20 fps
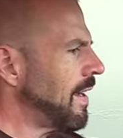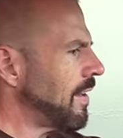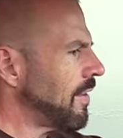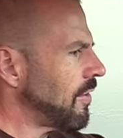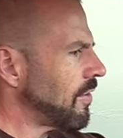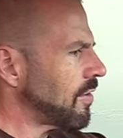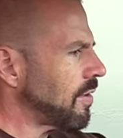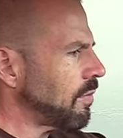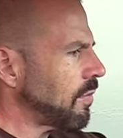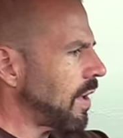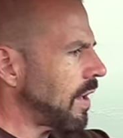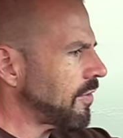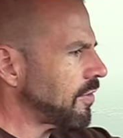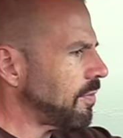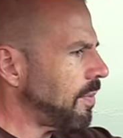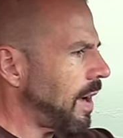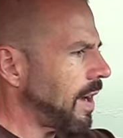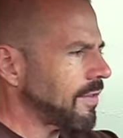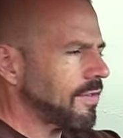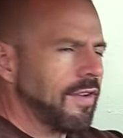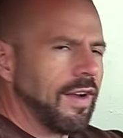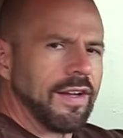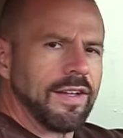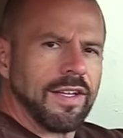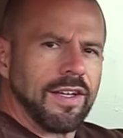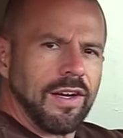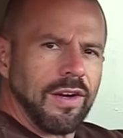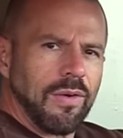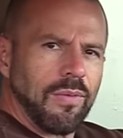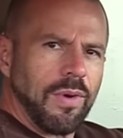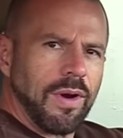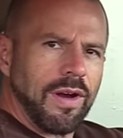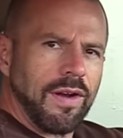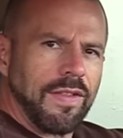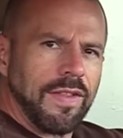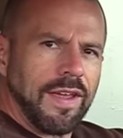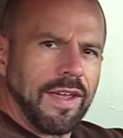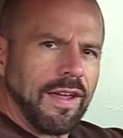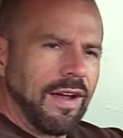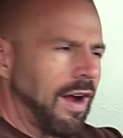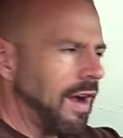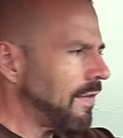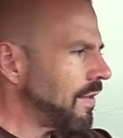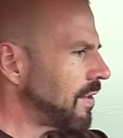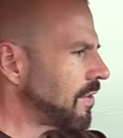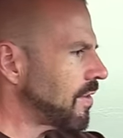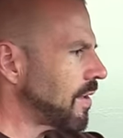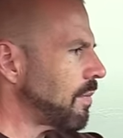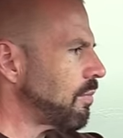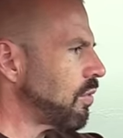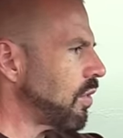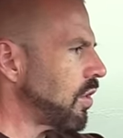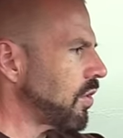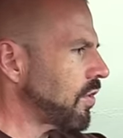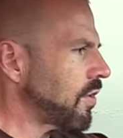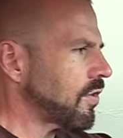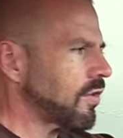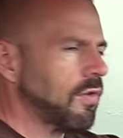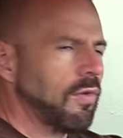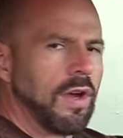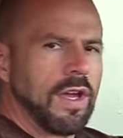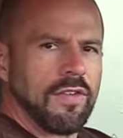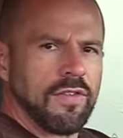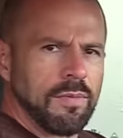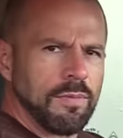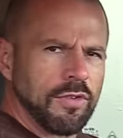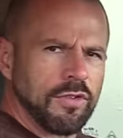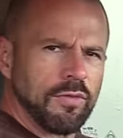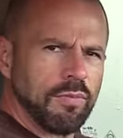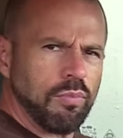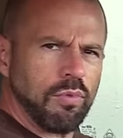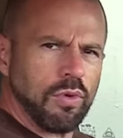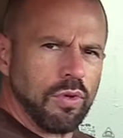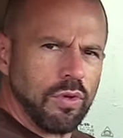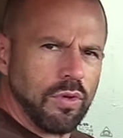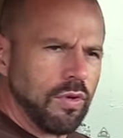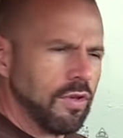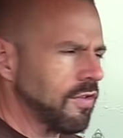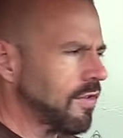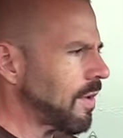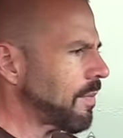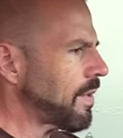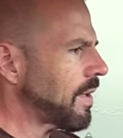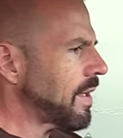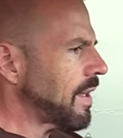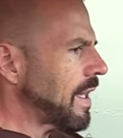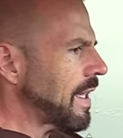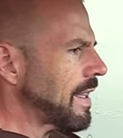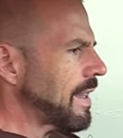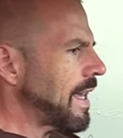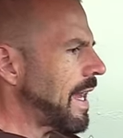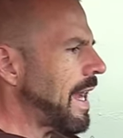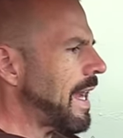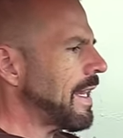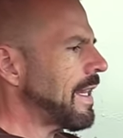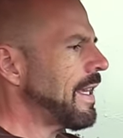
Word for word: There's some rough spots on here where they obviously broke this away from a sprue or something like that.